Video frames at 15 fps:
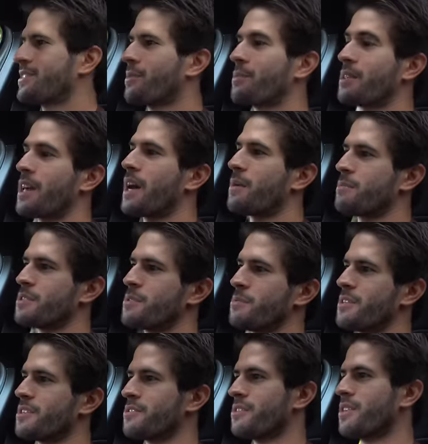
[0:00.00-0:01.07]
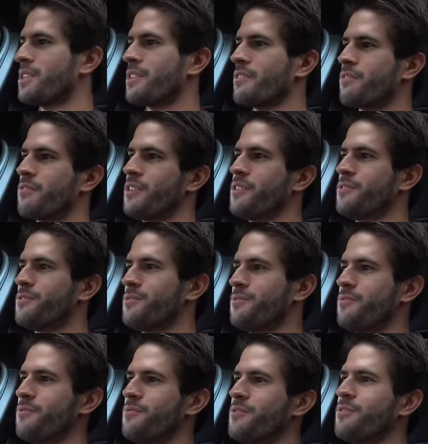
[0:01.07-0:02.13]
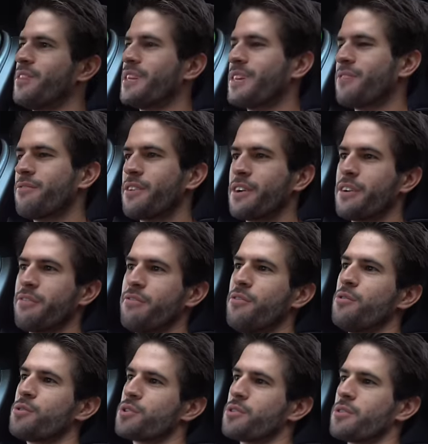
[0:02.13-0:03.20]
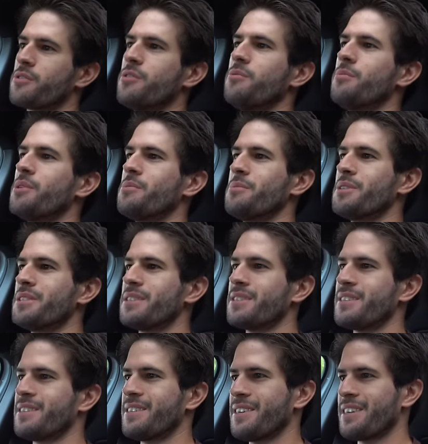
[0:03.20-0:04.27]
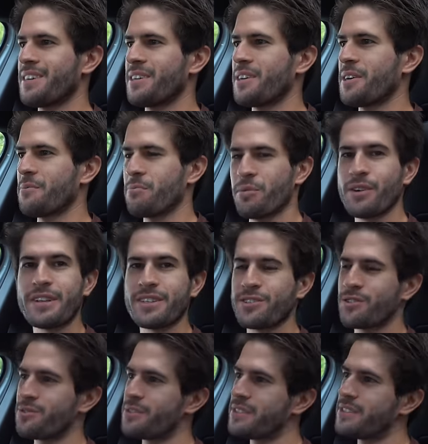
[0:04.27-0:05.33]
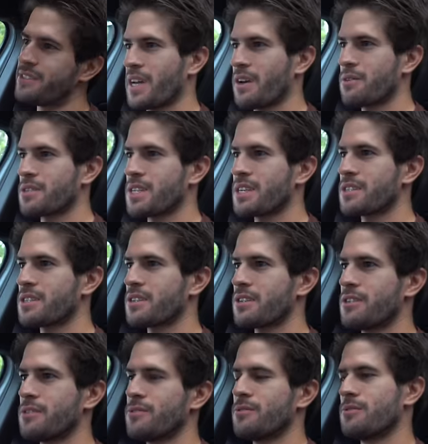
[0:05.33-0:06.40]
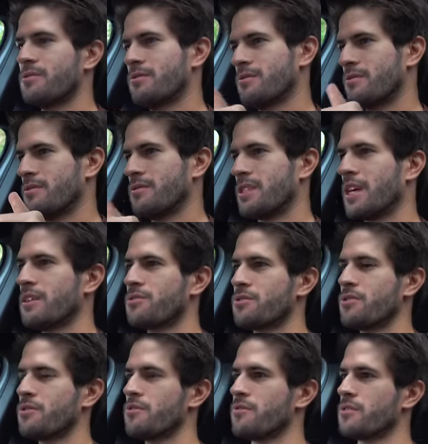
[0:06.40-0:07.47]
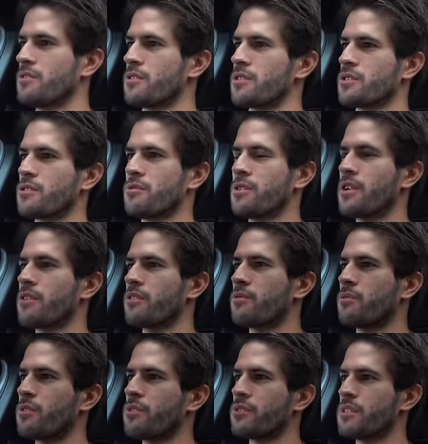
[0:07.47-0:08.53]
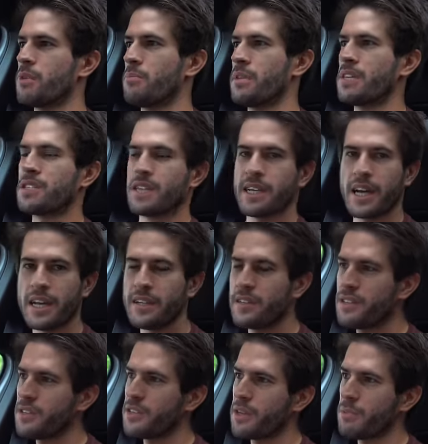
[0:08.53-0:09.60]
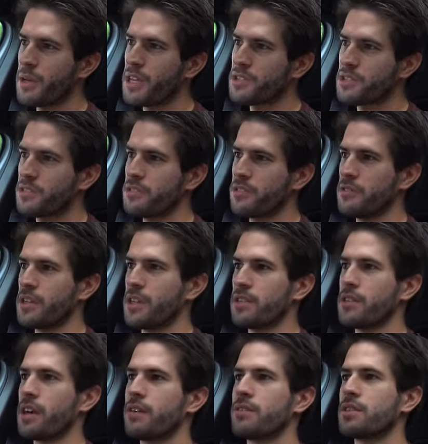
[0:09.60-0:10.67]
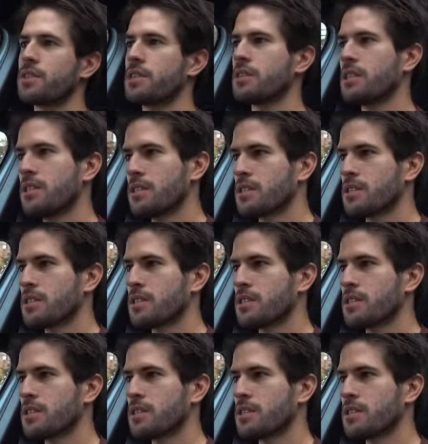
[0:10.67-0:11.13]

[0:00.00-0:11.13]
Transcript: something that happened to me yesterday that felt like a very full circle moment uh, and pretty surreal. I was asked to go down two floors to another ward to place a cannula in a patient who needed to have a CT